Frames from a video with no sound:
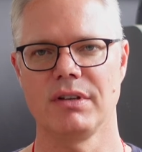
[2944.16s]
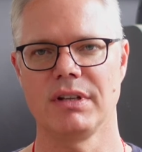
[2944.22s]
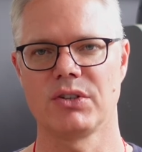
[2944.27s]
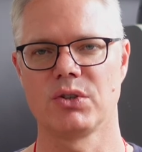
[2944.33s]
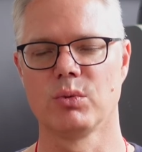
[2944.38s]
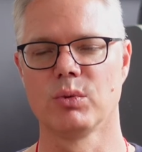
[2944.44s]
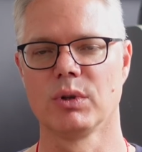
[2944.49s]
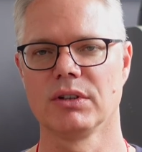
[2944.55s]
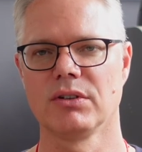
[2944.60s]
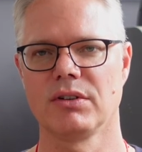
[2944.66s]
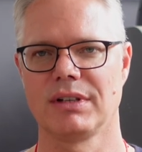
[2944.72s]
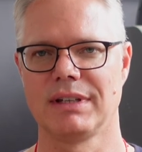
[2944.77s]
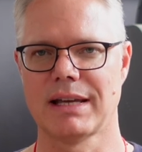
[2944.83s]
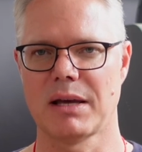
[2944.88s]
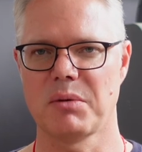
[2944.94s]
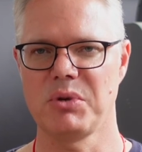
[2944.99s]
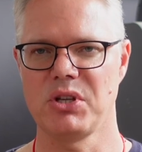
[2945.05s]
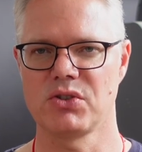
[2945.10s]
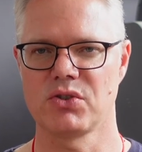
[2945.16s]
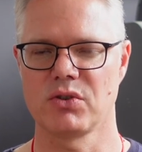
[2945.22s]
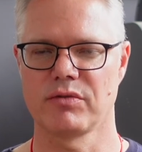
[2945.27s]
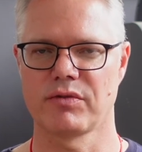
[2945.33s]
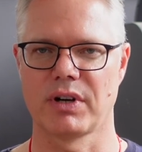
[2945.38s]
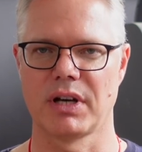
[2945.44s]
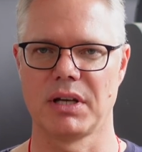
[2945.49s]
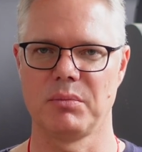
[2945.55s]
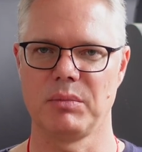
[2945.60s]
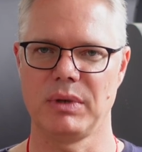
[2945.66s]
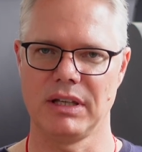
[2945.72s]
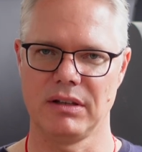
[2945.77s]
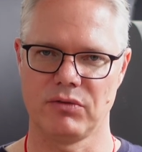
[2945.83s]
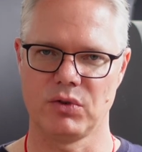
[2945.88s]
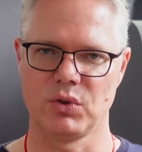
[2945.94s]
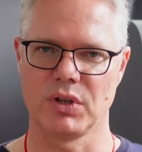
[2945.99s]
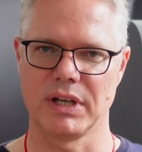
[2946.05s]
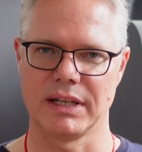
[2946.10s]
that you will not damage your frame
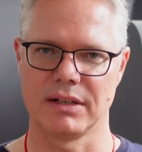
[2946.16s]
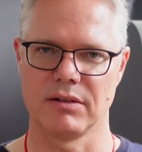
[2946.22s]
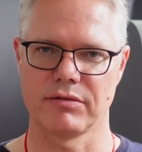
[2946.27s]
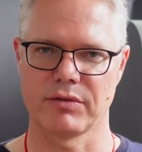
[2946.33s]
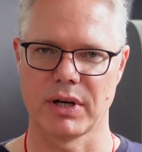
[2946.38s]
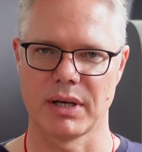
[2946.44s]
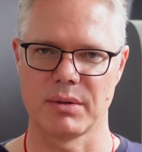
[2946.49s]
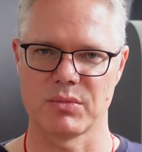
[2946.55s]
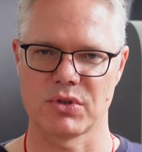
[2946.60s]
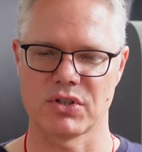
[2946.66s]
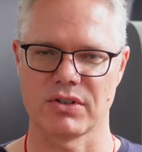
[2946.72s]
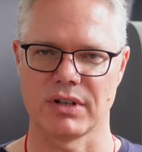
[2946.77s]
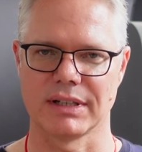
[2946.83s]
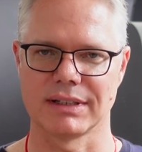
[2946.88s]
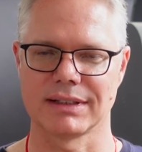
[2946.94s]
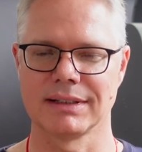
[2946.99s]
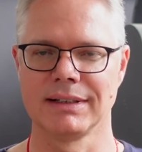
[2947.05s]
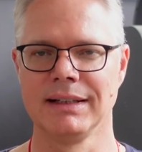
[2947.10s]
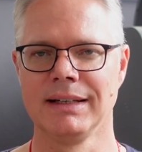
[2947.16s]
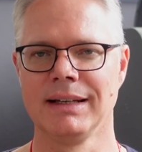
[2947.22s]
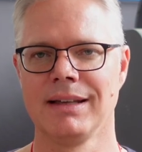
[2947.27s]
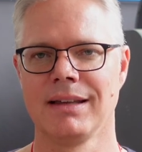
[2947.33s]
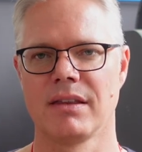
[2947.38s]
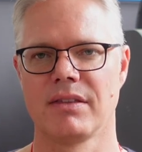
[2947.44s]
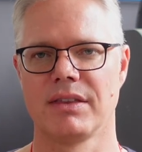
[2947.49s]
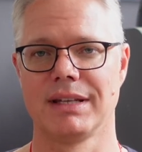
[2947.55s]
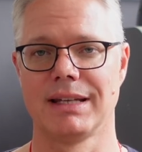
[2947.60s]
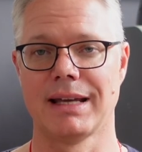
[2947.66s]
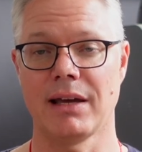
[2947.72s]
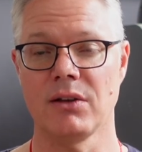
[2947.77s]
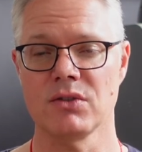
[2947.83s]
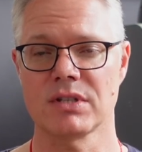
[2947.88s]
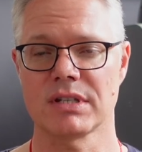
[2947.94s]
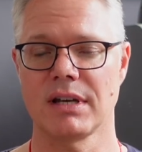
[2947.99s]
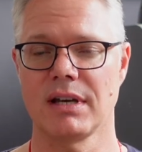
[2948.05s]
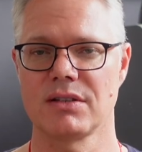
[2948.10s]
if you get a frame strike. The
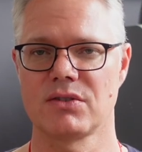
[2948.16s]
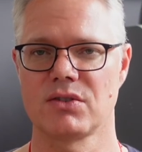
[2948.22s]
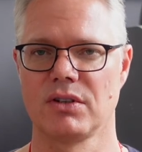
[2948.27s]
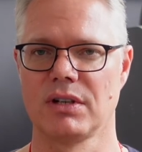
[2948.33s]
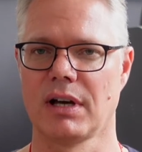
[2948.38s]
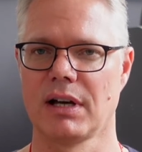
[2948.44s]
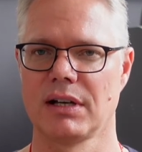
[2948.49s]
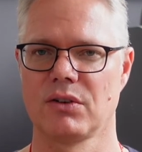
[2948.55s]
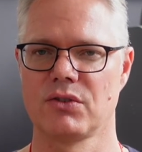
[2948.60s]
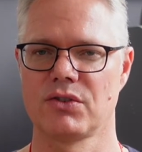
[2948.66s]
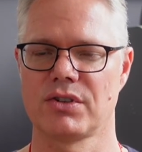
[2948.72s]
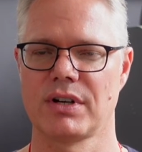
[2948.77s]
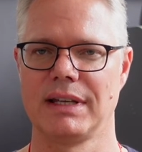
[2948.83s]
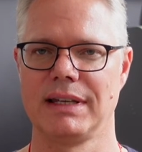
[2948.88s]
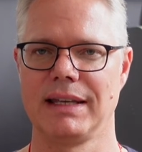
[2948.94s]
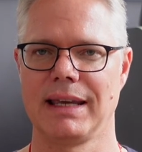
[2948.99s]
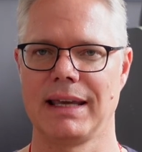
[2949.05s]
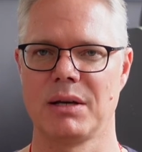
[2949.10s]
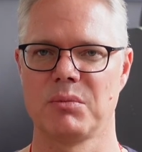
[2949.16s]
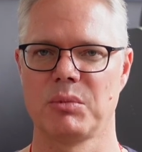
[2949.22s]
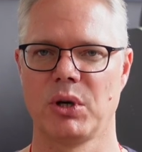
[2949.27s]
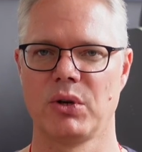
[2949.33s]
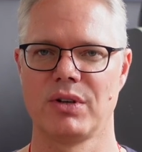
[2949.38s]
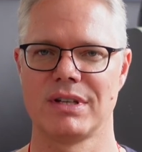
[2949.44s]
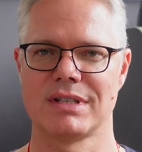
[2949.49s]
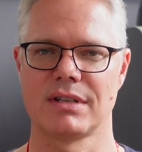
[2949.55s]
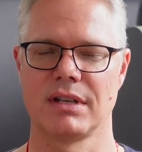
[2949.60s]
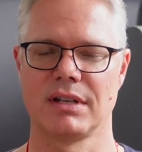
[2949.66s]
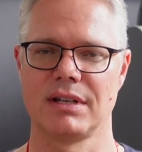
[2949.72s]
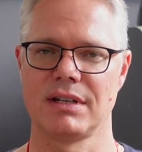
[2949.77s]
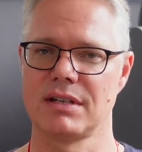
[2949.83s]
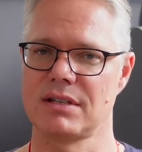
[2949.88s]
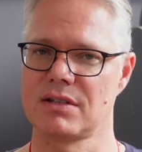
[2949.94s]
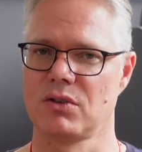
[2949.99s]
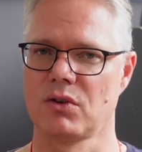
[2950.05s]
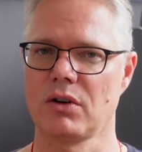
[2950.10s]
downside to nylon training ammo is that it
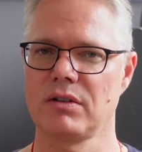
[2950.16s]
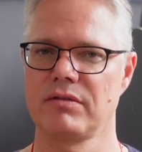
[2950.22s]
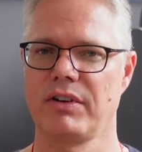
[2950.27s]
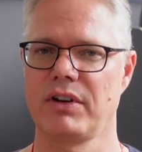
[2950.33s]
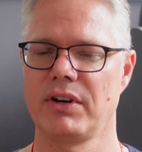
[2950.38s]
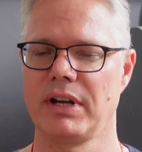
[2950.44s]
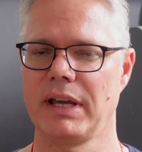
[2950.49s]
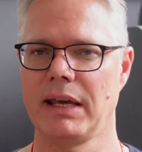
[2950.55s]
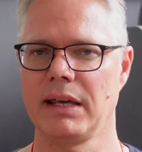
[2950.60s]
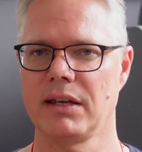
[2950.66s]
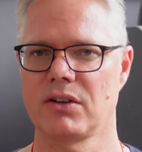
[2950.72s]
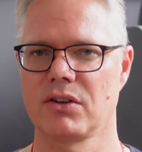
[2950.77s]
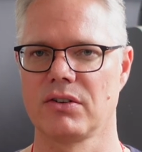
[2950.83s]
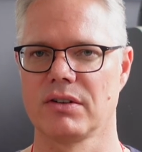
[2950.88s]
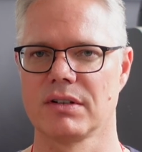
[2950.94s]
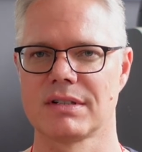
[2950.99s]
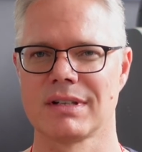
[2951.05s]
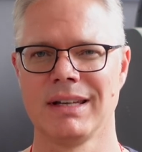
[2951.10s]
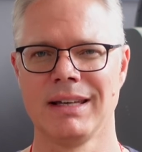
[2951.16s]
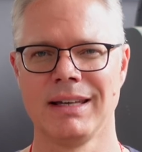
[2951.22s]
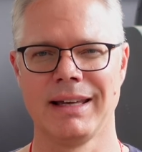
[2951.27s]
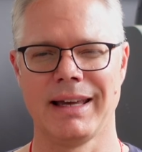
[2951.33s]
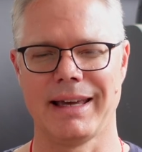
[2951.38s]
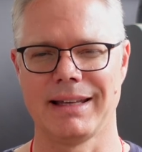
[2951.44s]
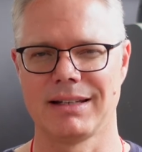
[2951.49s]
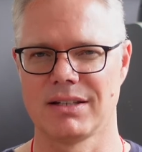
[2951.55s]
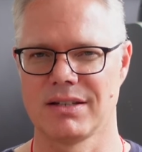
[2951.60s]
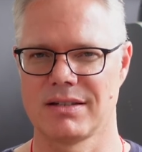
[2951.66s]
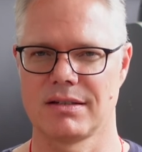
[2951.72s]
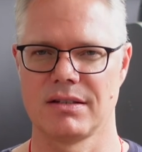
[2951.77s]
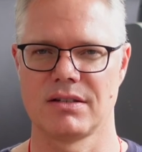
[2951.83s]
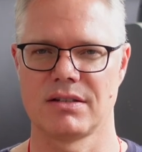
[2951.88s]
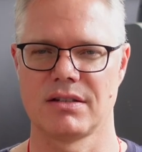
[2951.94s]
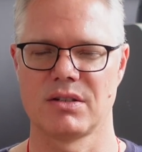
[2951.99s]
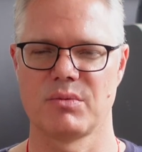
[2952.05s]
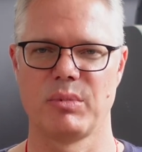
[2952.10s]
is not very accurate at
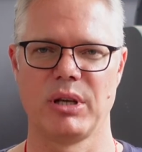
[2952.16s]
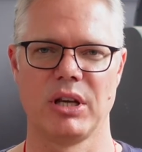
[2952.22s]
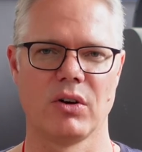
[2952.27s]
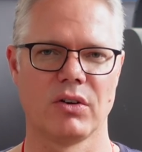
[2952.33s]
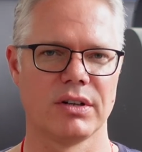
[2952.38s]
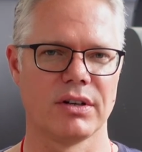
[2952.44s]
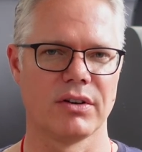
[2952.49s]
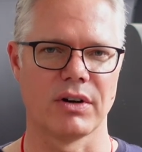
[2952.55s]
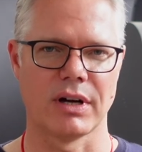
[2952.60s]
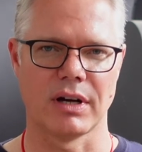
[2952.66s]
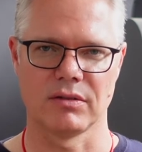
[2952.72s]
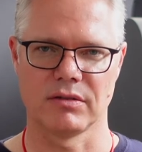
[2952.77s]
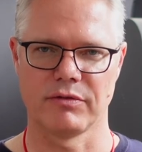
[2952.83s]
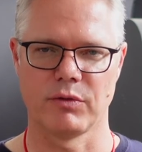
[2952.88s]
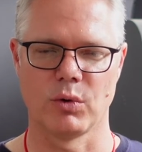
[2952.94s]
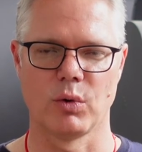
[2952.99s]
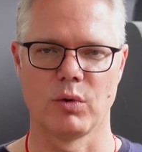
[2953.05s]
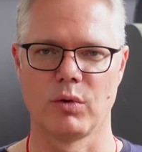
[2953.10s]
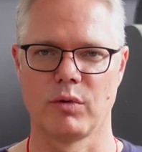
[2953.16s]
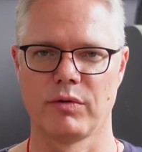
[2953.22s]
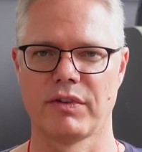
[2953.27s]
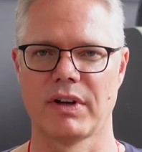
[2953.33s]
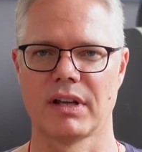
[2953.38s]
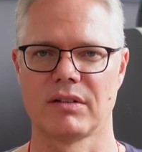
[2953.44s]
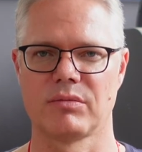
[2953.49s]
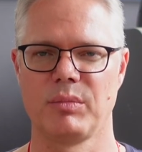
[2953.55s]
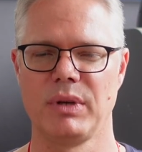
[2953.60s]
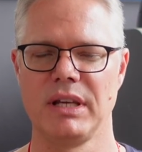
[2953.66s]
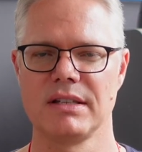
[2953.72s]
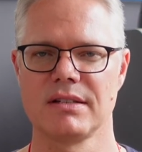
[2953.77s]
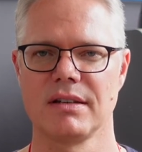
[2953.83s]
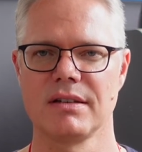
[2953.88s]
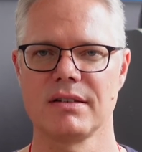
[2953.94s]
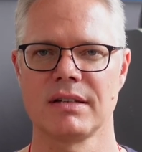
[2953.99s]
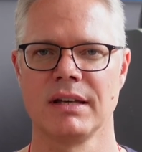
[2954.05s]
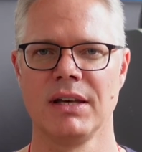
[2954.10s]
distances beyond around 4 or 5
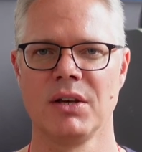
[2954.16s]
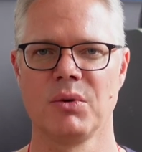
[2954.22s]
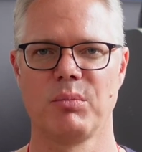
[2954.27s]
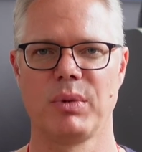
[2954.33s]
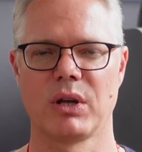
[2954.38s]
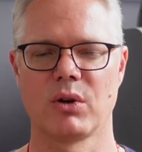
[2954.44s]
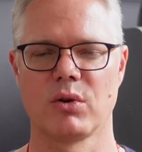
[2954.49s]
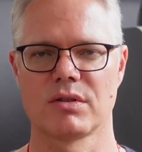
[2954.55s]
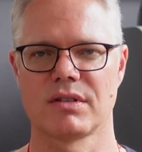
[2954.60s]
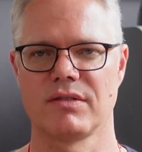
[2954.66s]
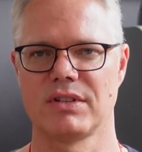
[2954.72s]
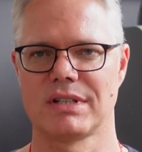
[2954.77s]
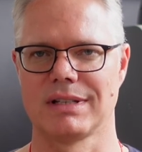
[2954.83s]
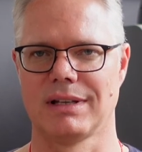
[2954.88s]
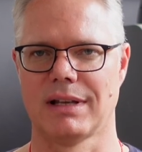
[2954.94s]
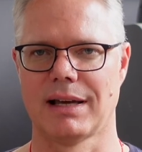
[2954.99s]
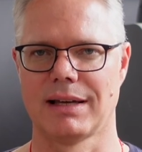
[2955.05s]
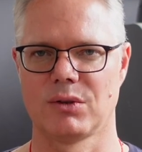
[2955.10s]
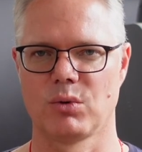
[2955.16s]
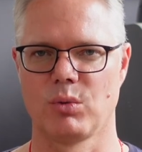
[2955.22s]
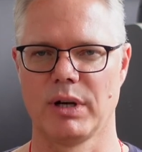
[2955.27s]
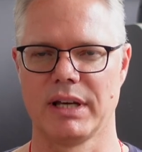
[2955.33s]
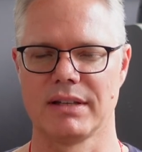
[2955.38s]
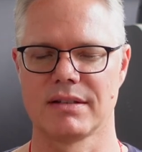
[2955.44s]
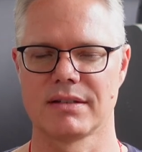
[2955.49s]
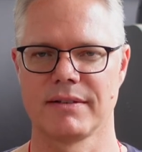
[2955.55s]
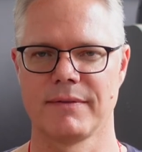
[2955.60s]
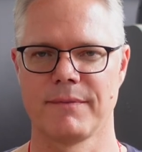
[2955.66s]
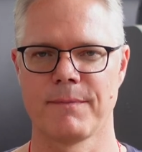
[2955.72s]
meters because of its light weight.